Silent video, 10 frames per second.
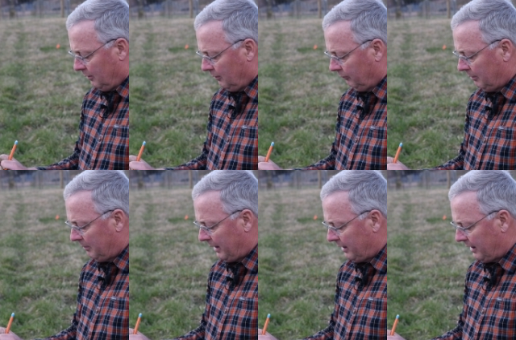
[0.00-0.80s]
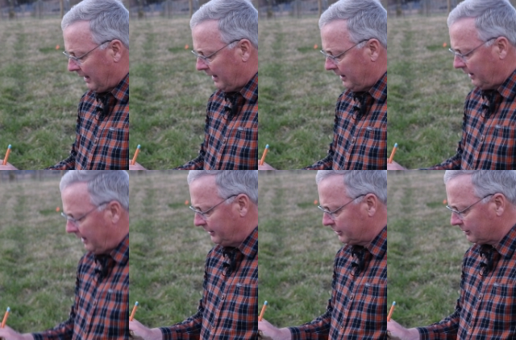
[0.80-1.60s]
We made an
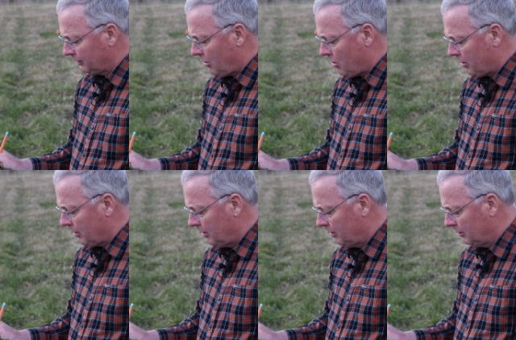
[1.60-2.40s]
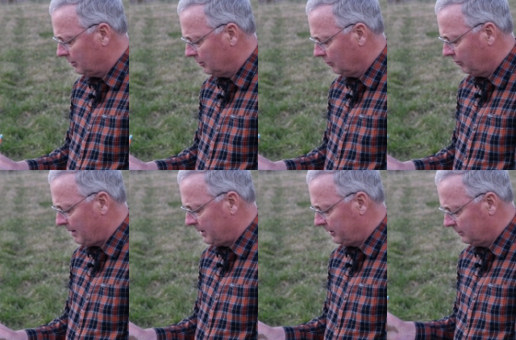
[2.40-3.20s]
8-inch long
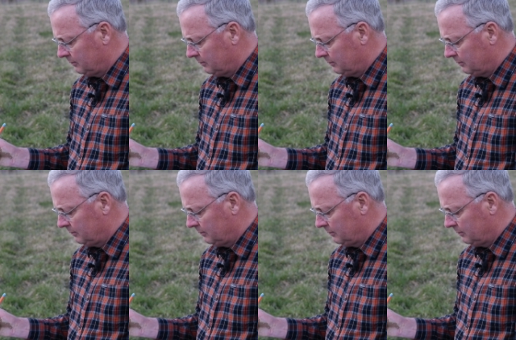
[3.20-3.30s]
ribbon